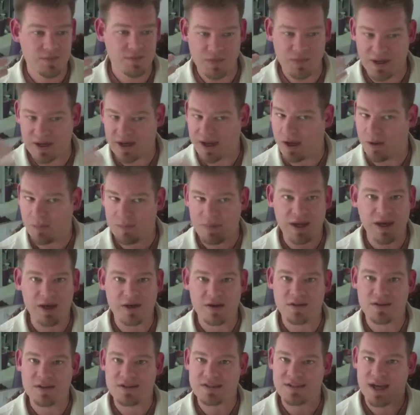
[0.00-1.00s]
and helping
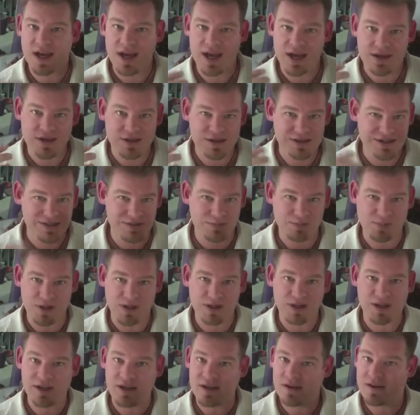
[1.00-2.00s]
out on the side and just
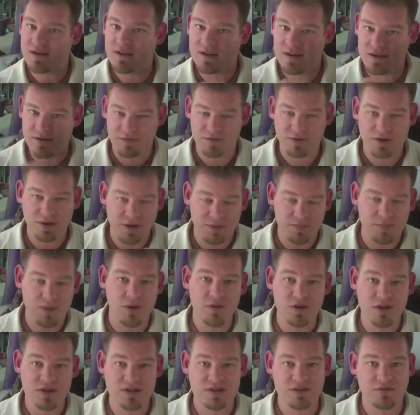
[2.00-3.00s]
plugging into the different
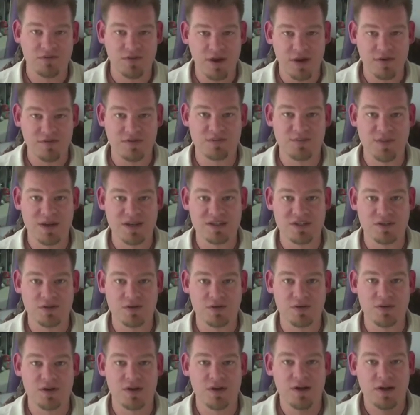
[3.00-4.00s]
components if you have
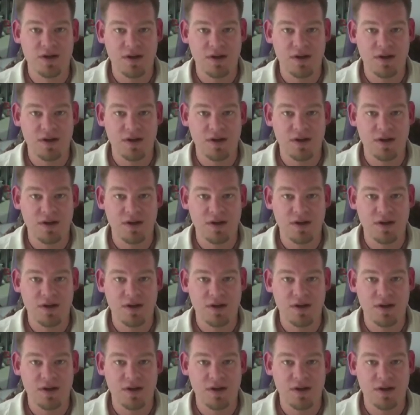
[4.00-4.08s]
special